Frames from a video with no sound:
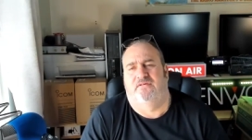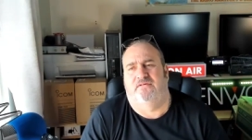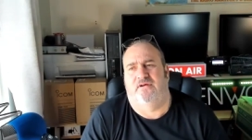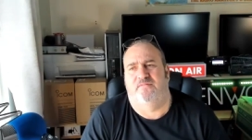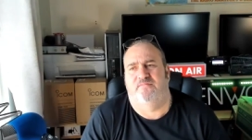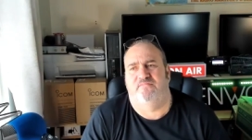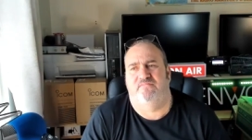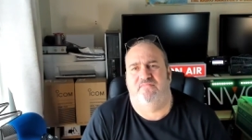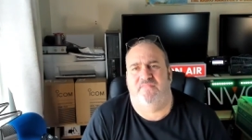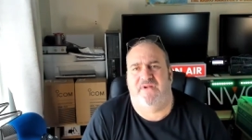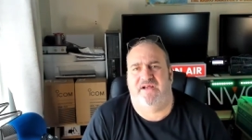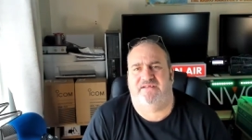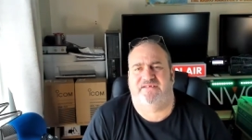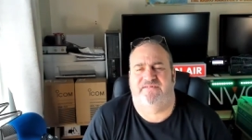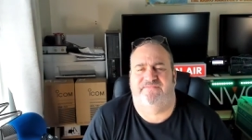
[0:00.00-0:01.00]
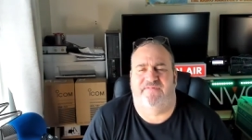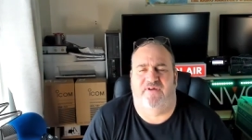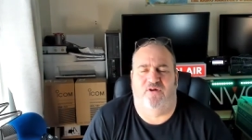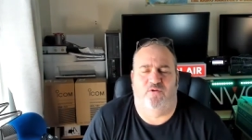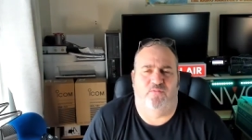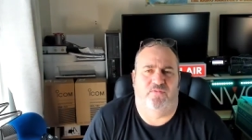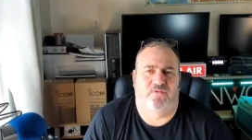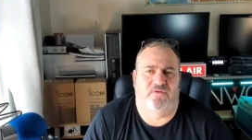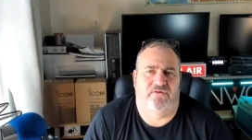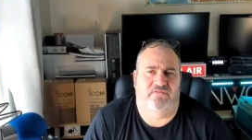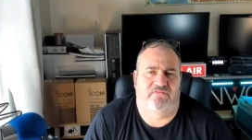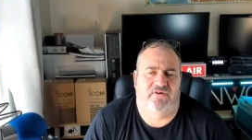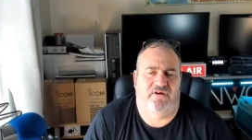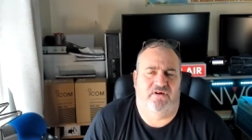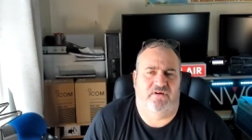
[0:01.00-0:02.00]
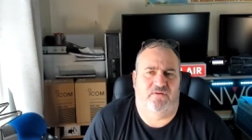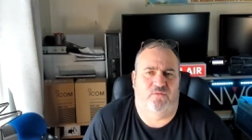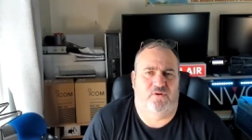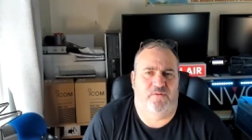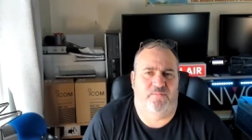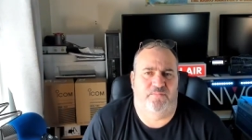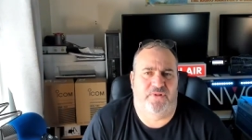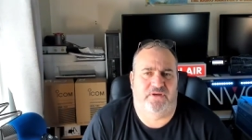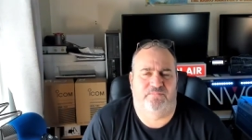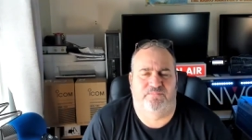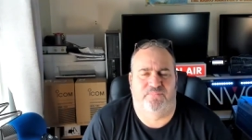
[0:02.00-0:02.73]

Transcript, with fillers: we're a massive help we're uh, we're a big